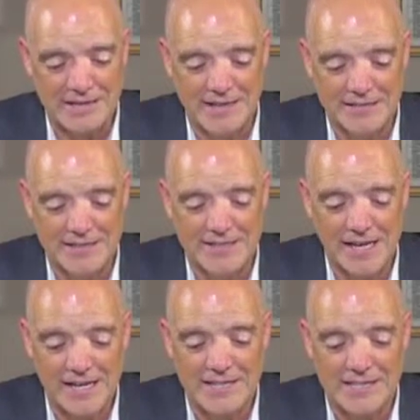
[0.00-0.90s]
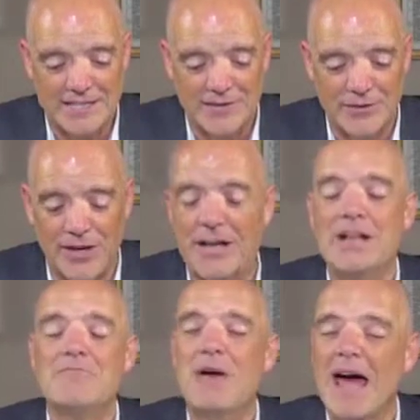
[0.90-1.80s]
And to taste of the
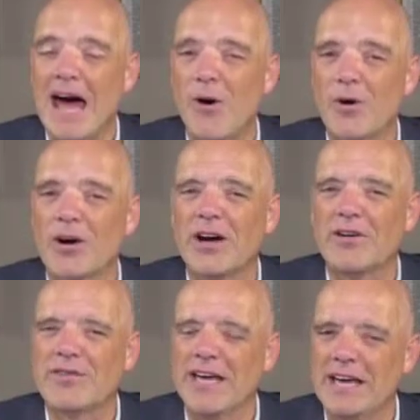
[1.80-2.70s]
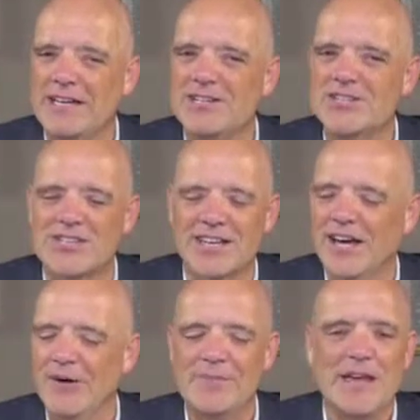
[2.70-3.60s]
power of the ages to
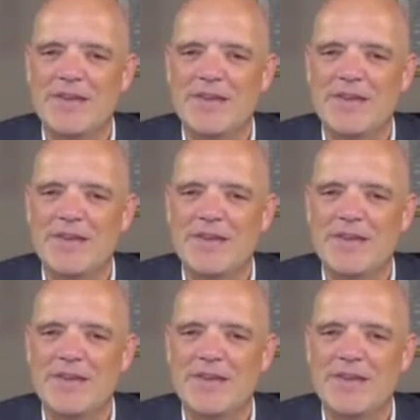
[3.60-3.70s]
come,